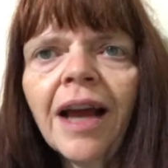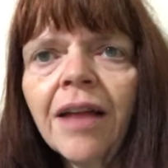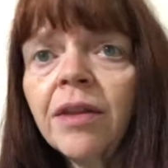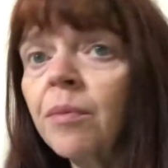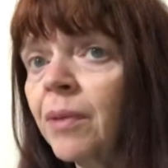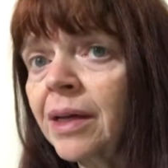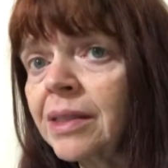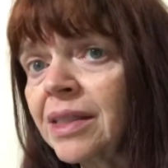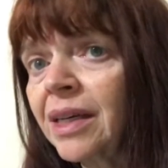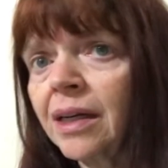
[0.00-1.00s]
had them
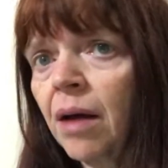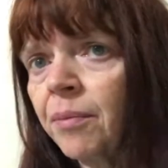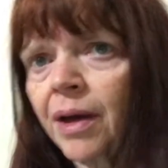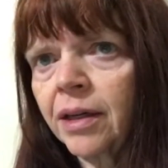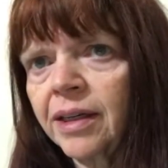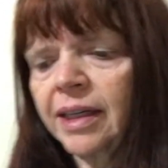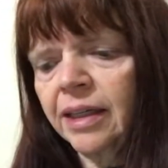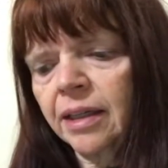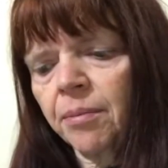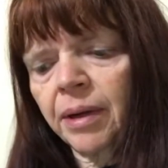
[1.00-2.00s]
last night, I'm not going to
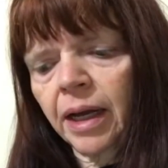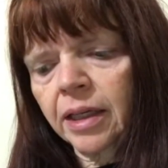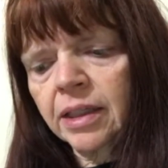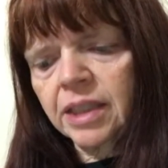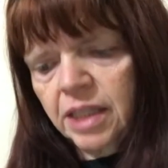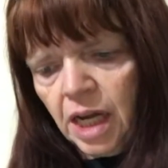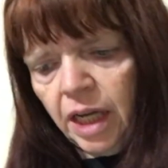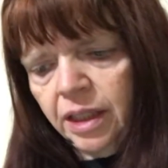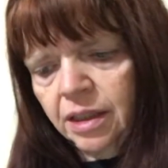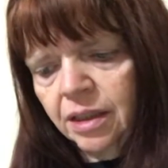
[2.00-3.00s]
eat them again
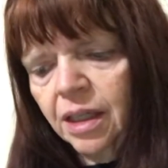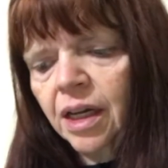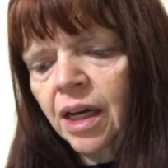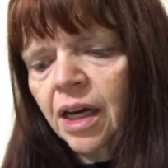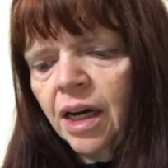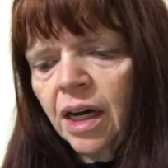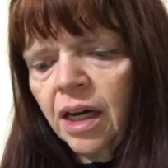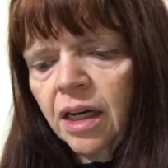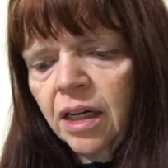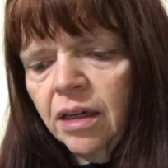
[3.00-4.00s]
today.
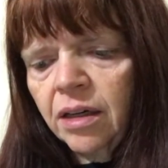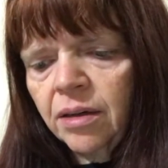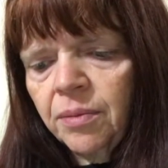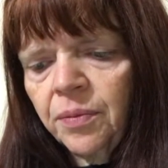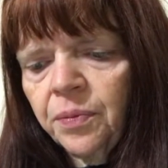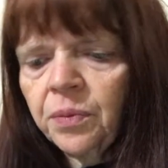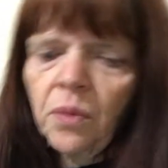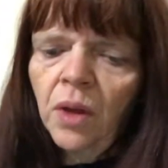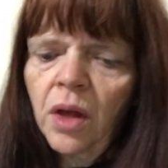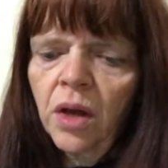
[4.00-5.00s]
Um,
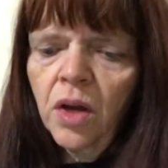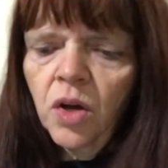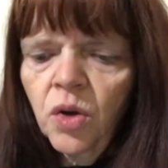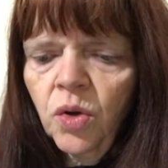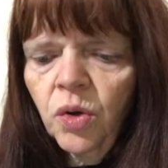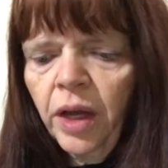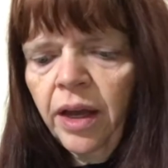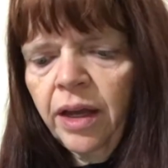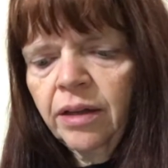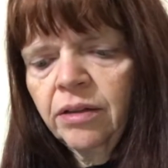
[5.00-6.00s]

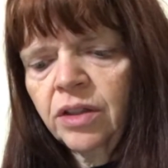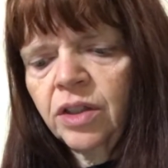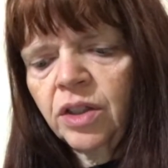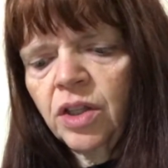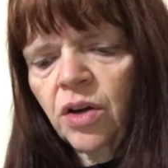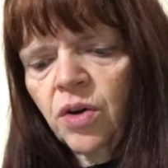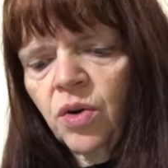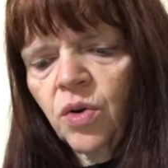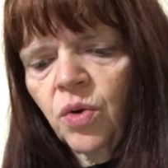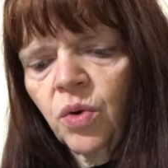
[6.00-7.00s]
Okay,
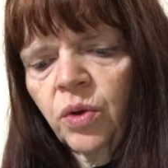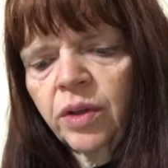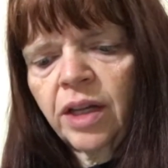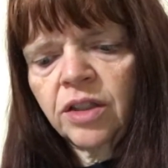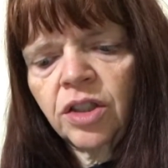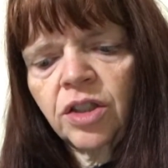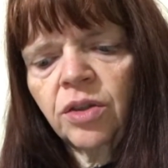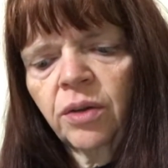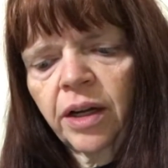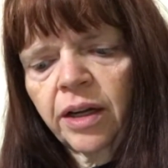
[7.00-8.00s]
so that's
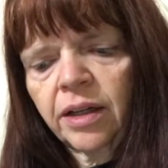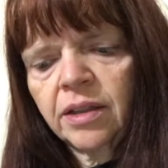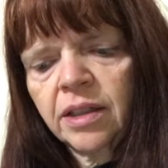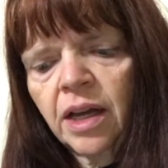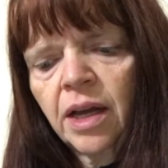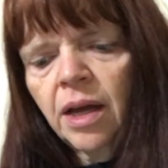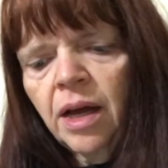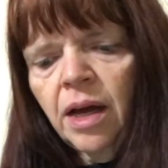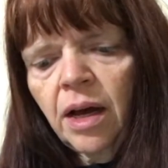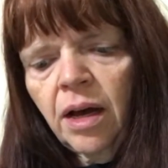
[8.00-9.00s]
two eggs,
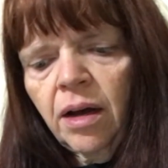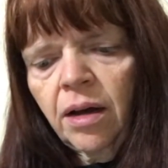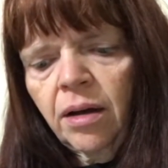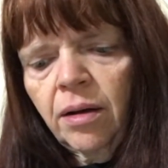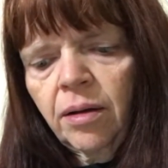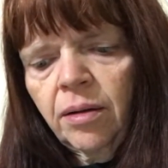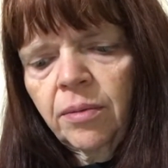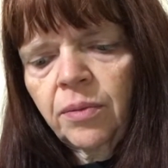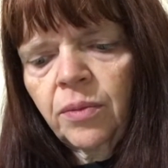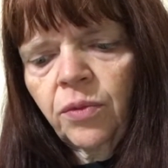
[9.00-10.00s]

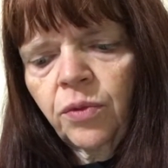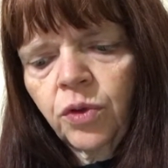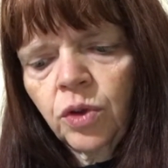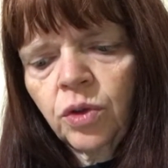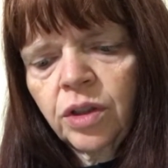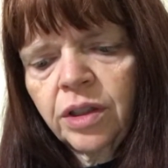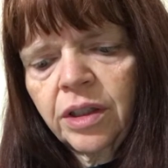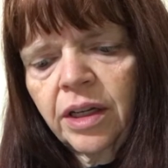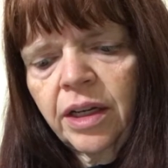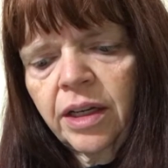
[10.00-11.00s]
um, fruit,
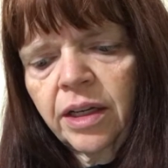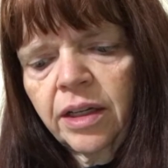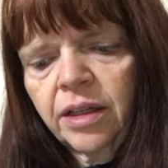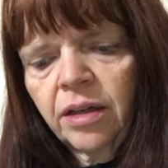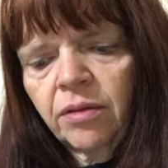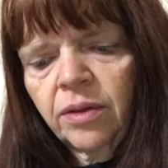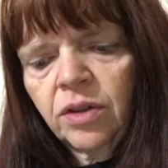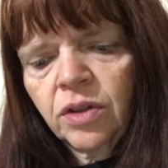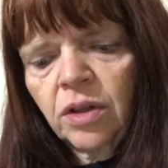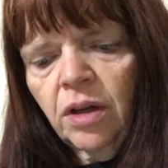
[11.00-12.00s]
and
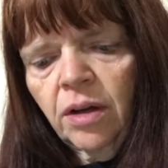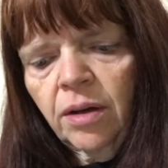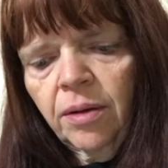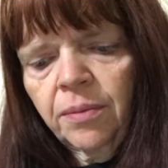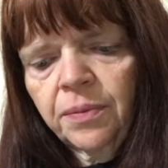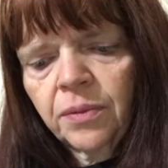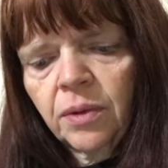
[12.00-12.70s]
um,